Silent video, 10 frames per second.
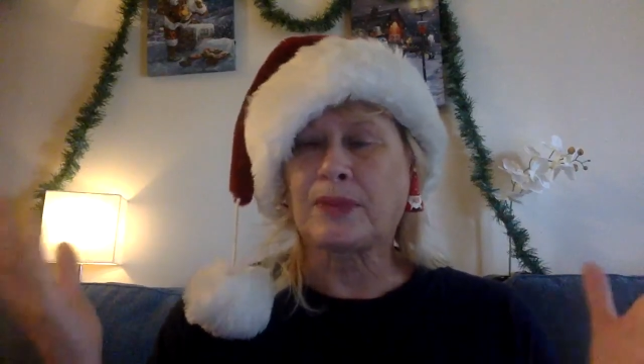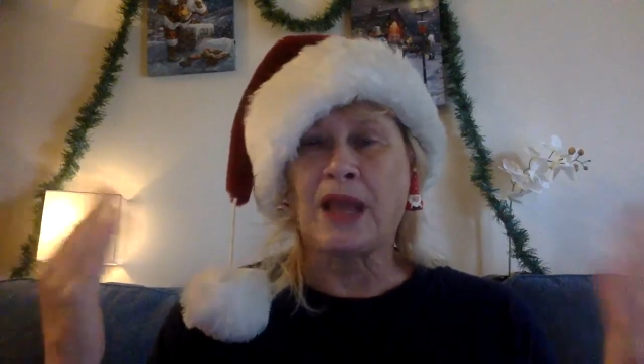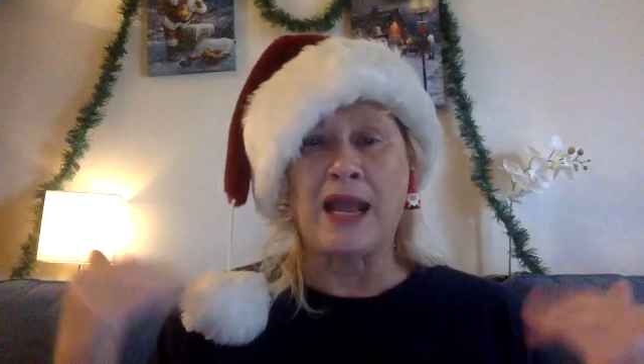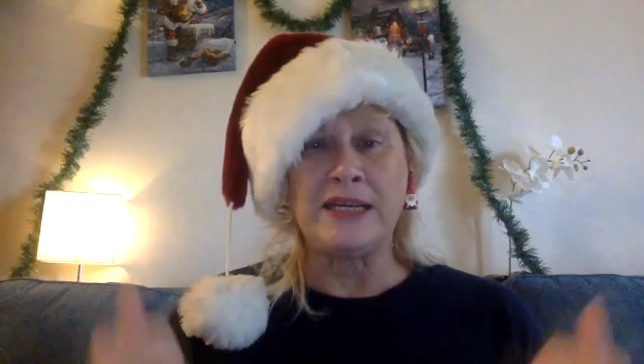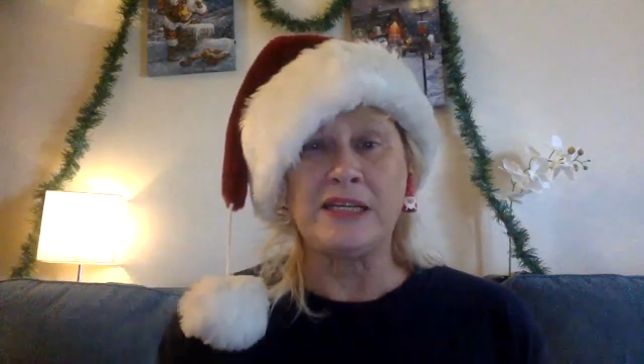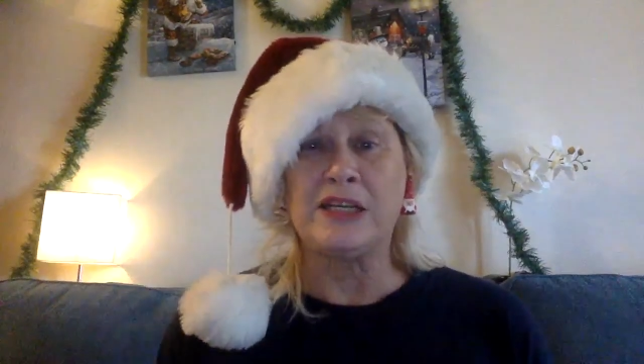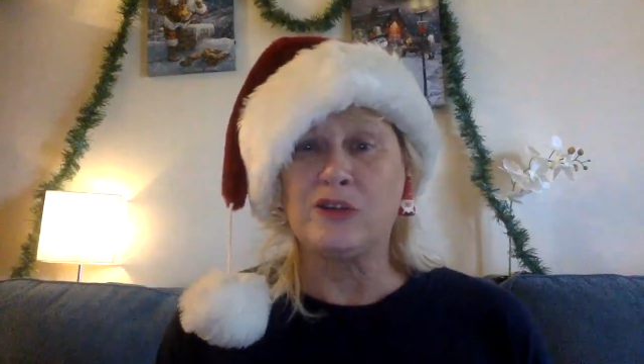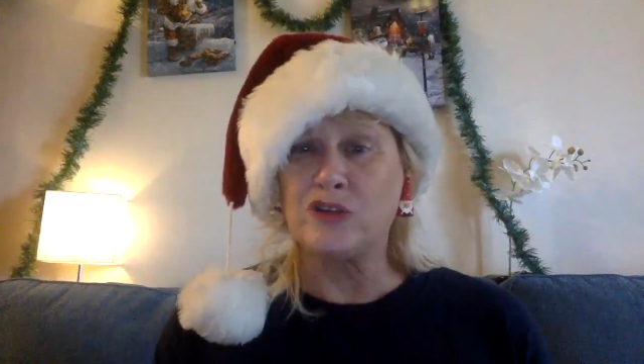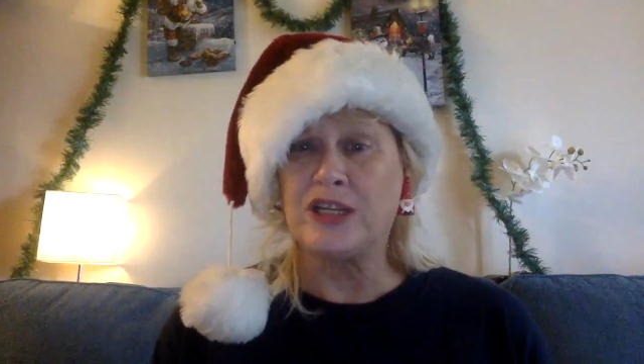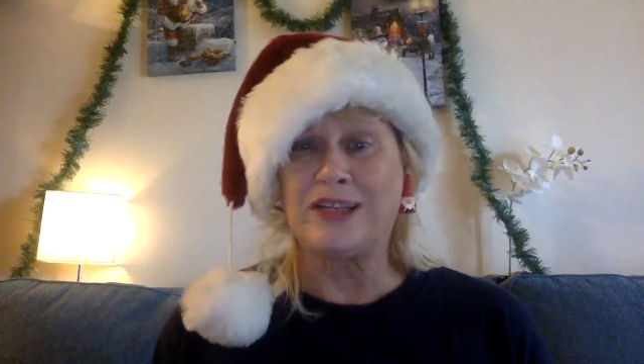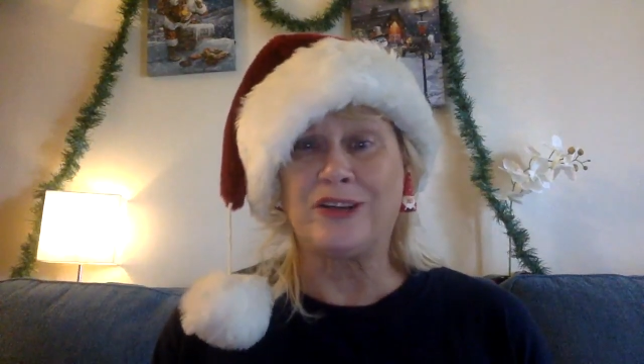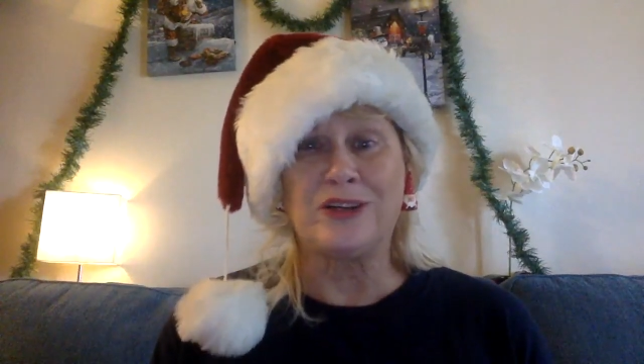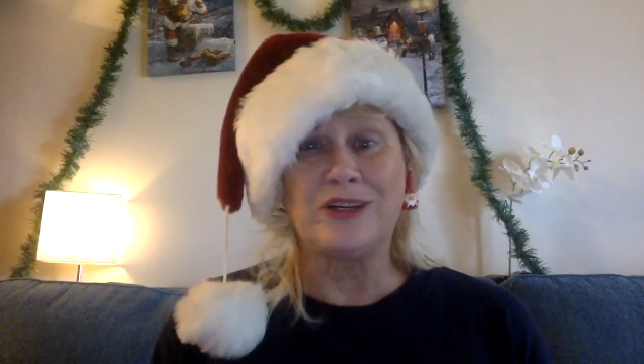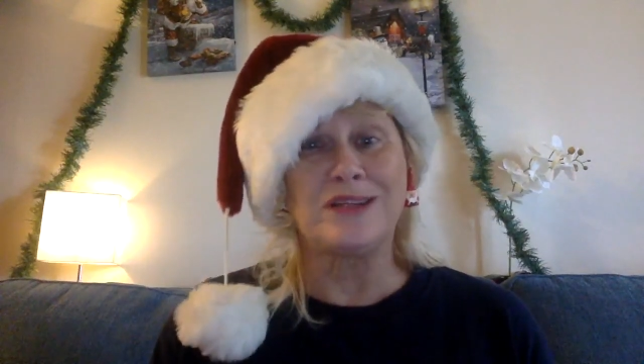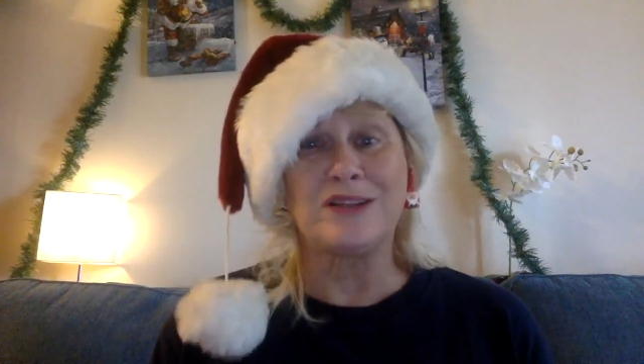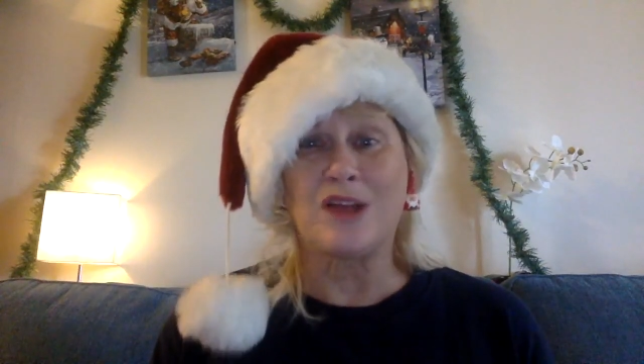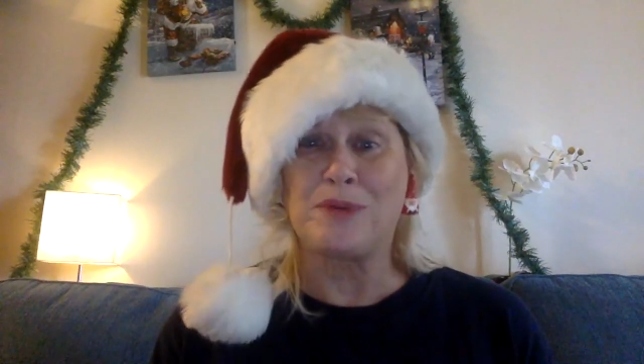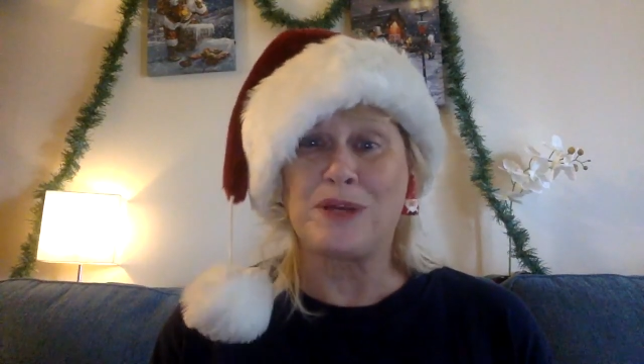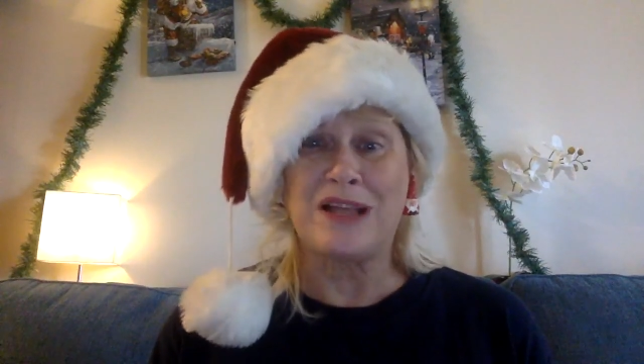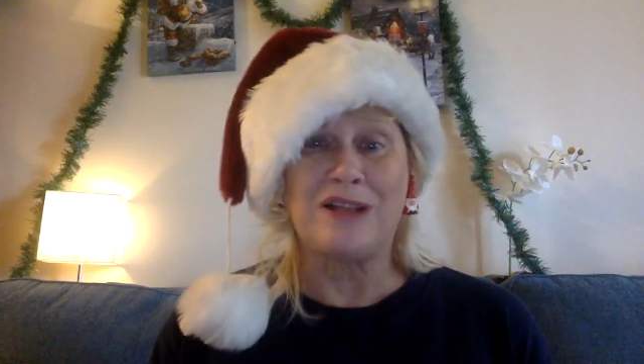I did energy clearings on
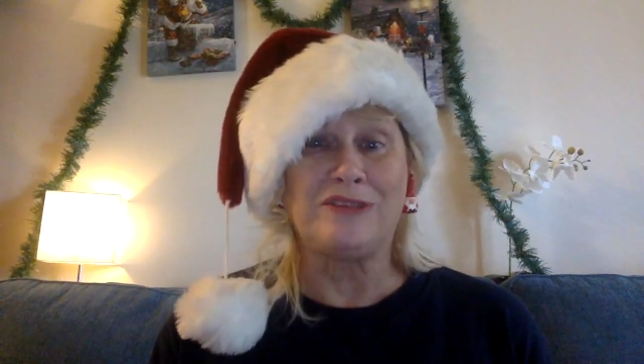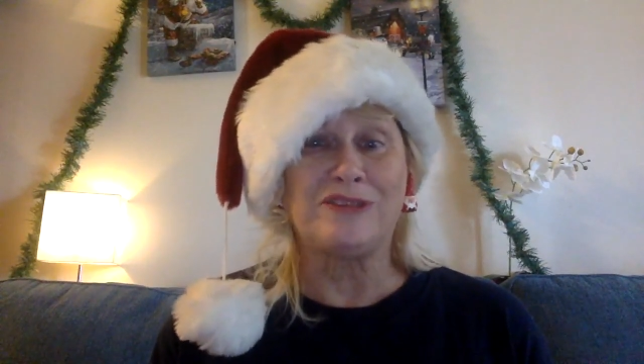myself.